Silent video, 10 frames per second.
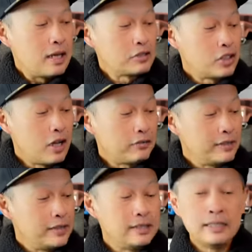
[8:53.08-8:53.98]
soft
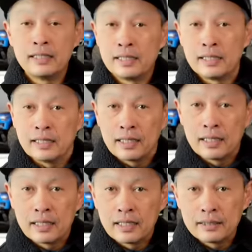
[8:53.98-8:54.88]
the
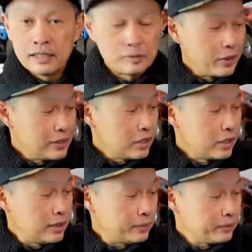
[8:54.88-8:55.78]
springs
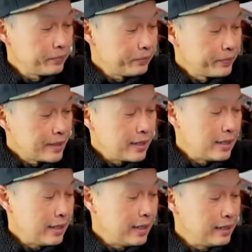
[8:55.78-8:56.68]
are
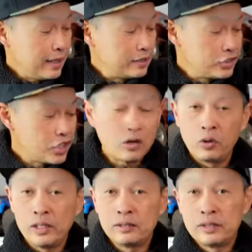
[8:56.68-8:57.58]
and the shock
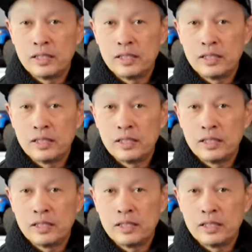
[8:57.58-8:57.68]
oil.